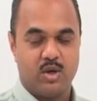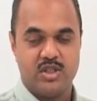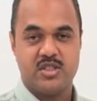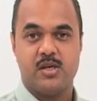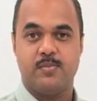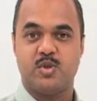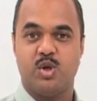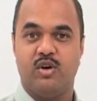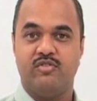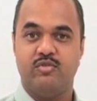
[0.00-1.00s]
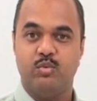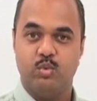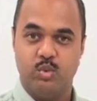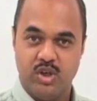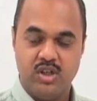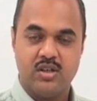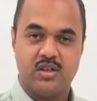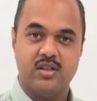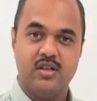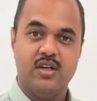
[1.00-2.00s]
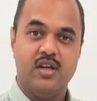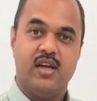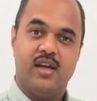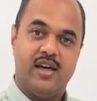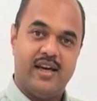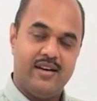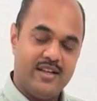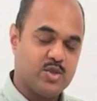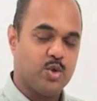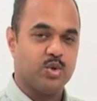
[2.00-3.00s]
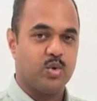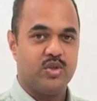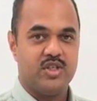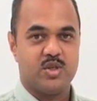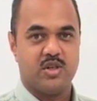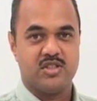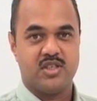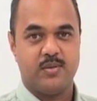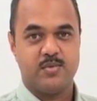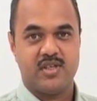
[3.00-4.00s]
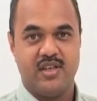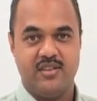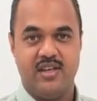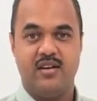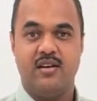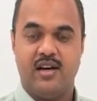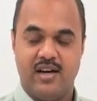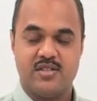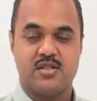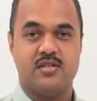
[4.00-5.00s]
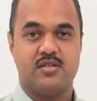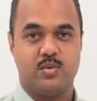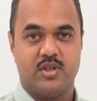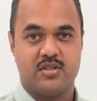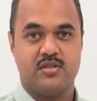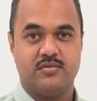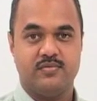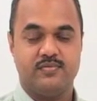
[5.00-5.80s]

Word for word: concepts of work and let's go through these concepts and then answer this question.